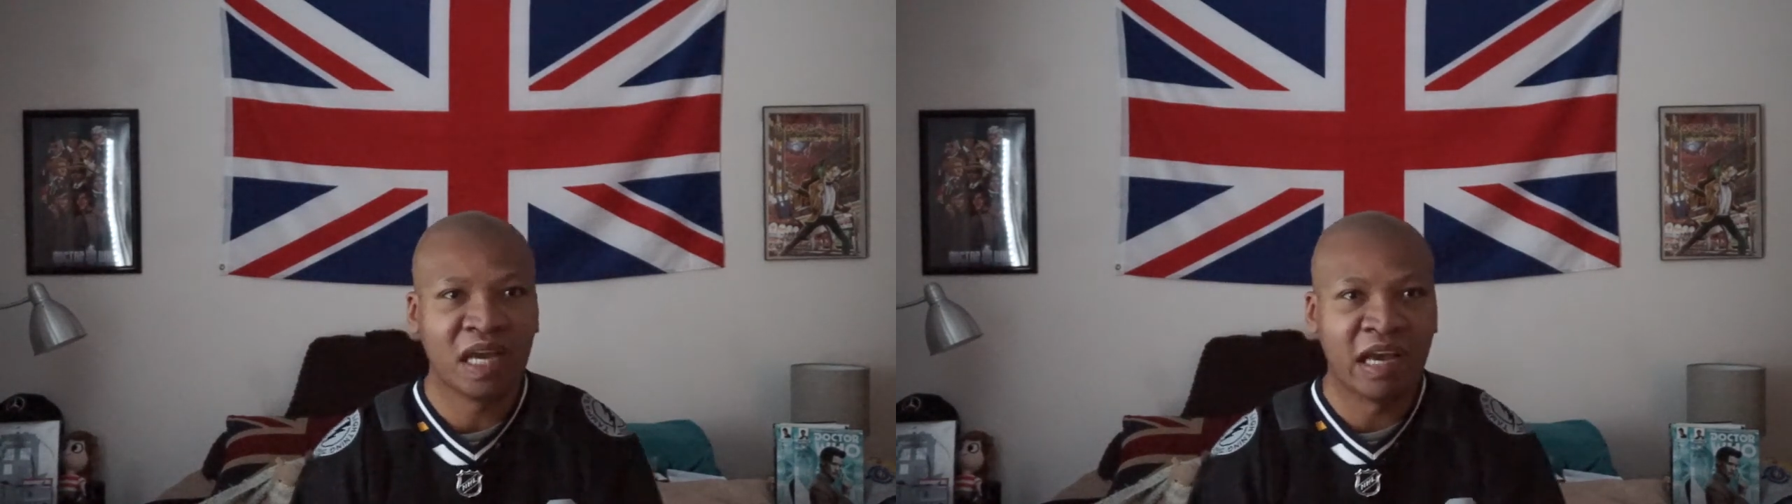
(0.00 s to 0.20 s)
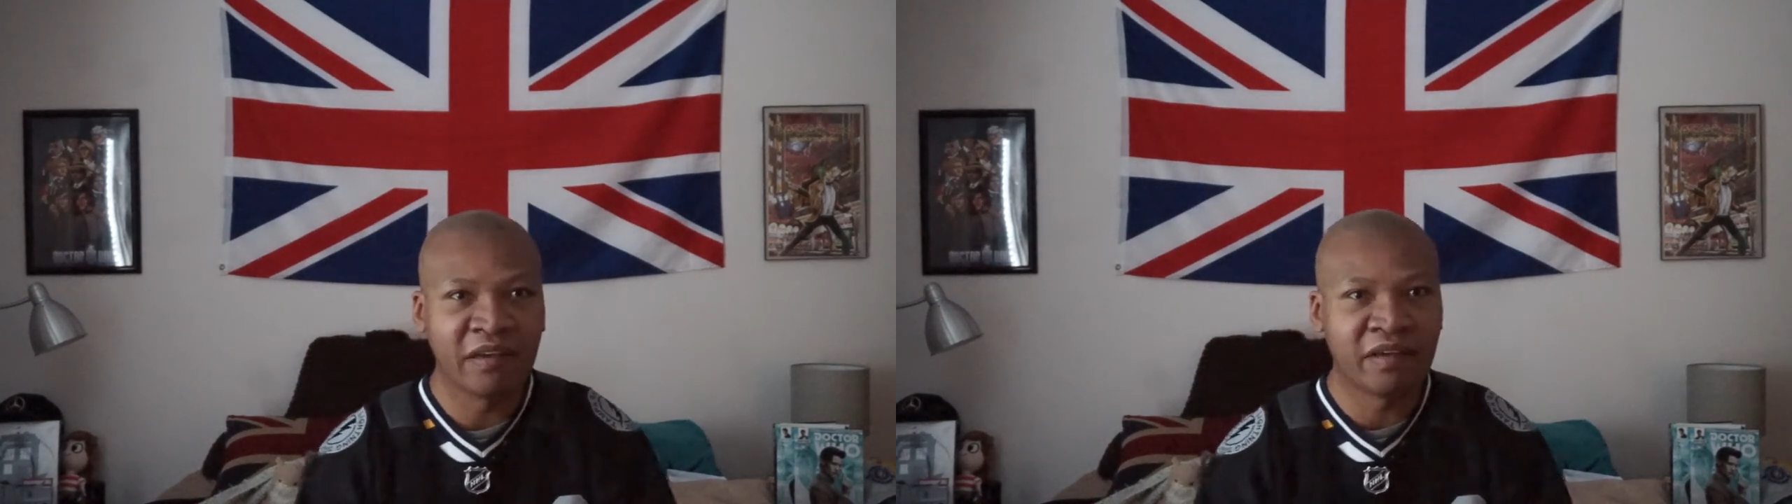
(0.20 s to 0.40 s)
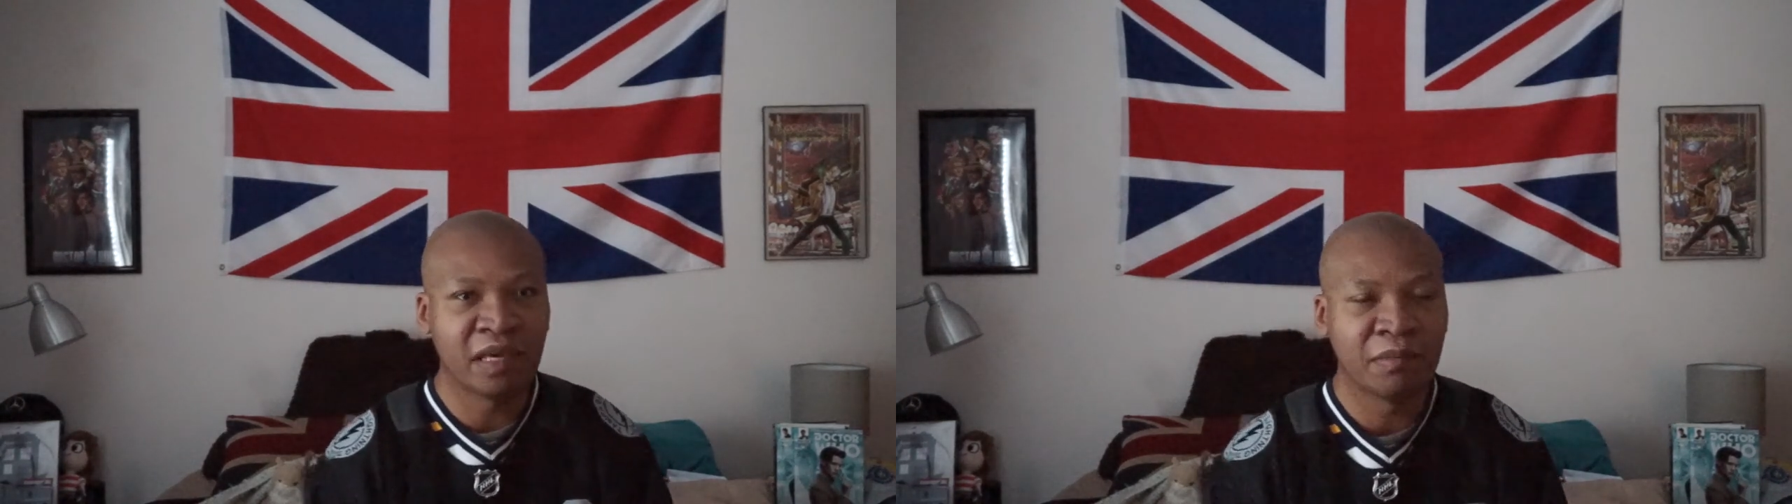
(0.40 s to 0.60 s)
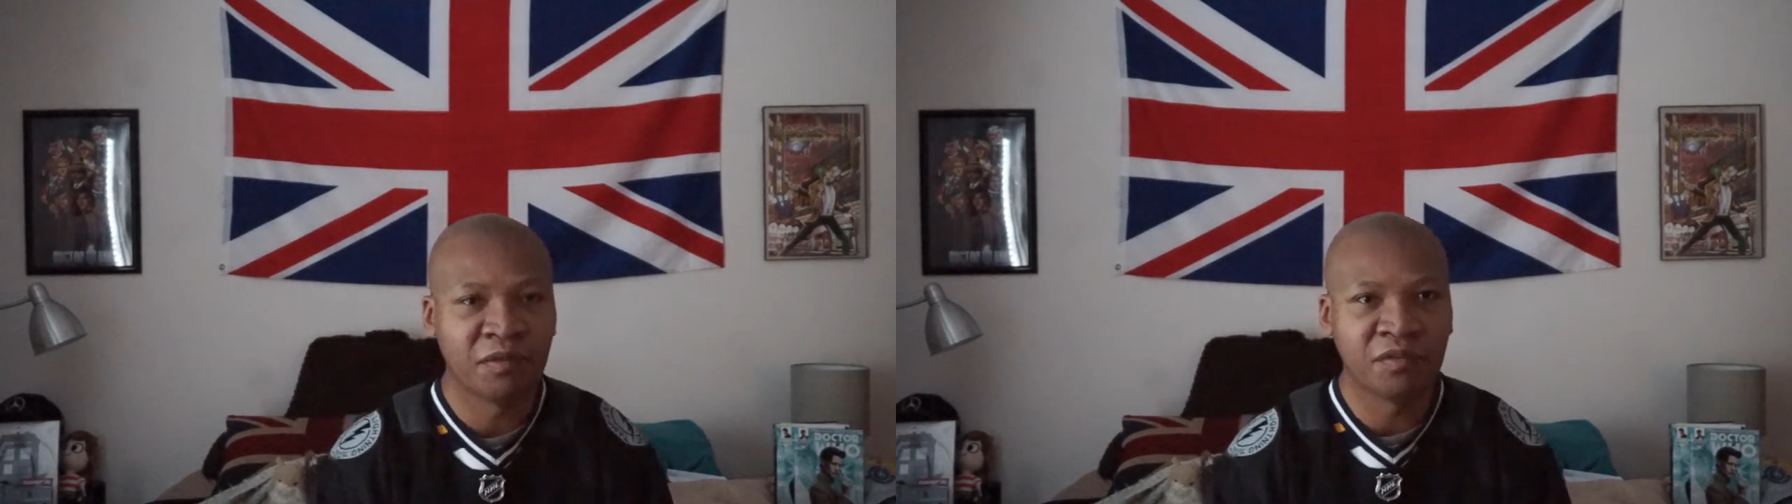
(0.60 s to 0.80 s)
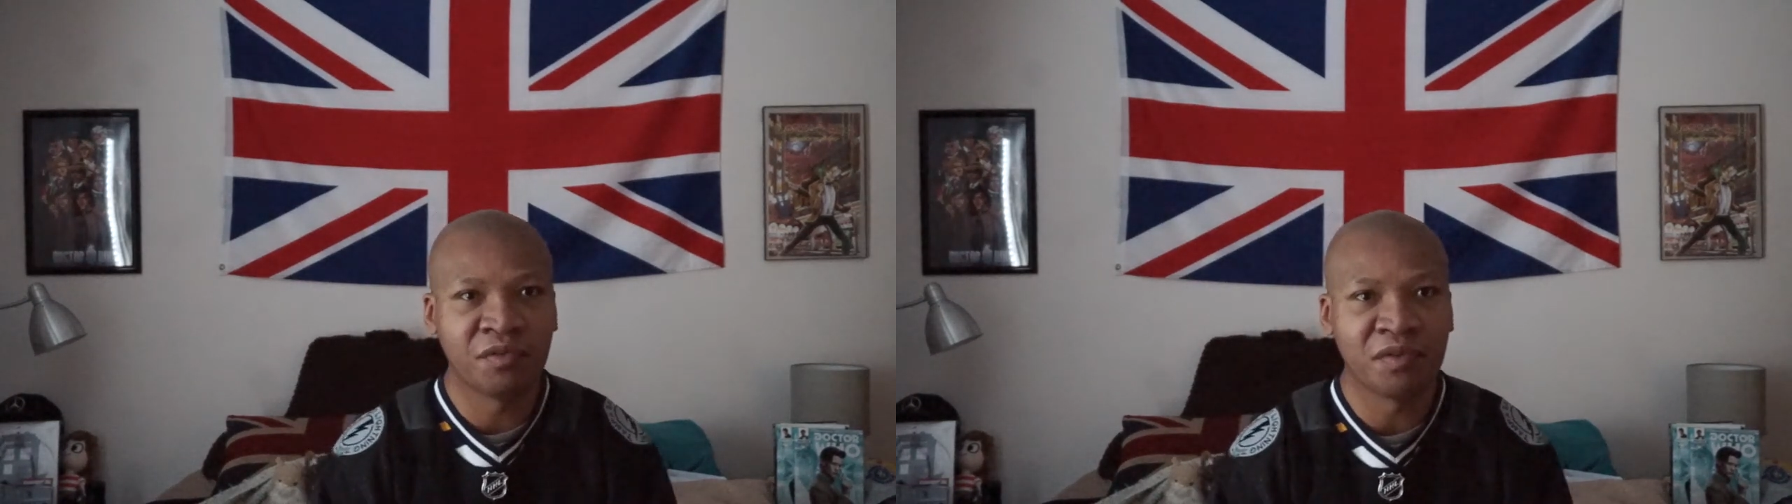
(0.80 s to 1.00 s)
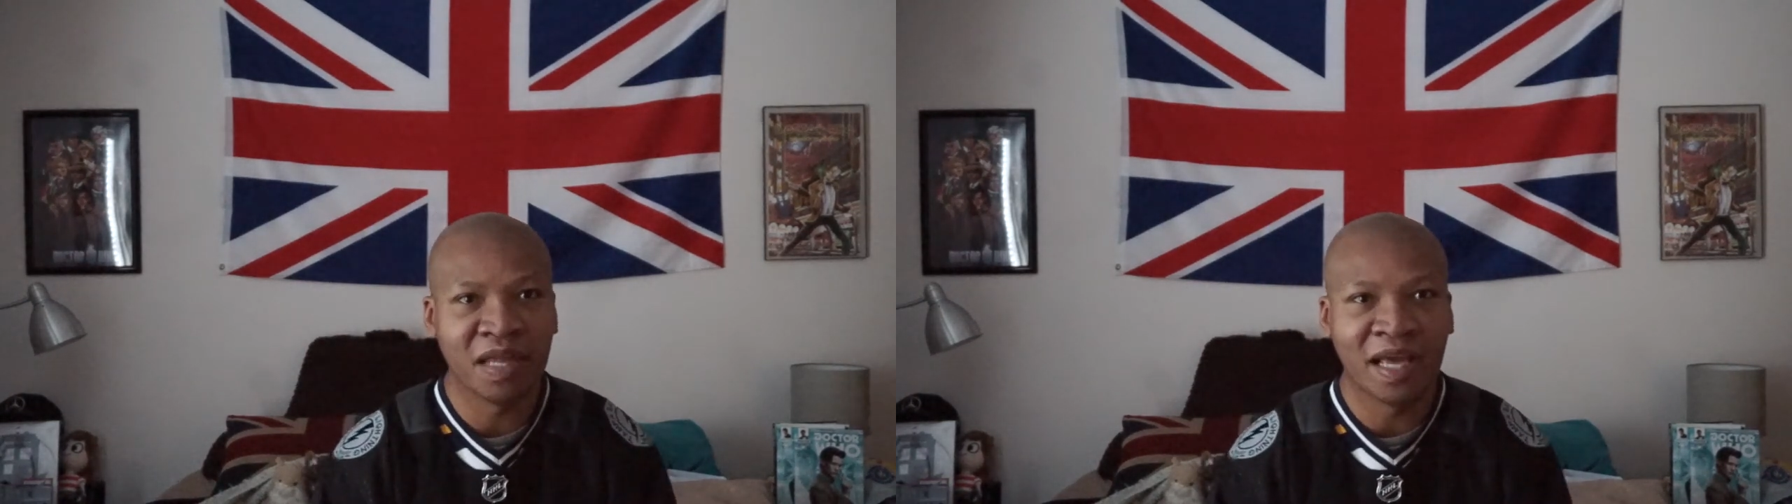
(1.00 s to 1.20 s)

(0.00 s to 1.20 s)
I am capable of doing